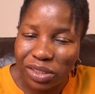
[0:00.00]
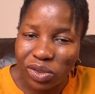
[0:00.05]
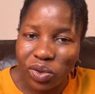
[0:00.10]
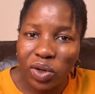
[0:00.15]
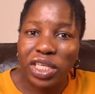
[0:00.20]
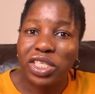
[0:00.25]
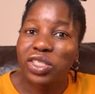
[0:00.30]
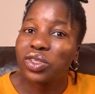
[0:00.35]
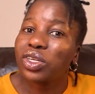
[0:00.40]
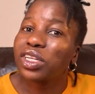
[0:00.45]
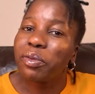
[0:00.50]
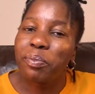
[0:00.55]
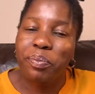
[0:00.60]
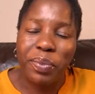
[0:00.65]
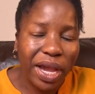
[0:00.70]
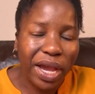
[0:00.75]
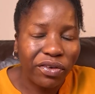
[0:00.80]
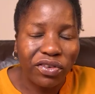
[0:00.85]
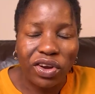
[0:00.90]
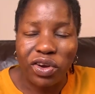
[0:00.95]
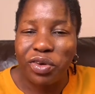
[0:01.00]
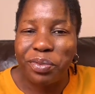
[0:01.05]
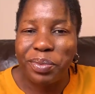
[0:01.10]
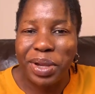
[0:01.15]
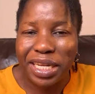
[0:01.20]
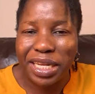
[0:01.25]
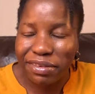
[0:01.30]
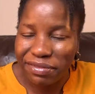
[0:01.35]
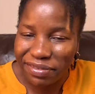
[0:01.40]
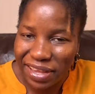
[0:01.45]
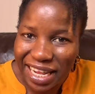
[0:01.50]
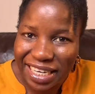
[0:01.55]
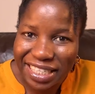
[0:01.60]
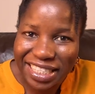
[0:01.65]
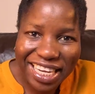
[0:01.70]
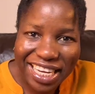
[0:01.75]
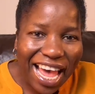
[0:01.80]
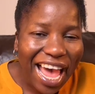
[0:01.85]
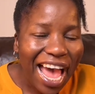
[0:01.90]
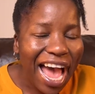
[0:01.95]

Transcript: so it's not a bank recruitment event.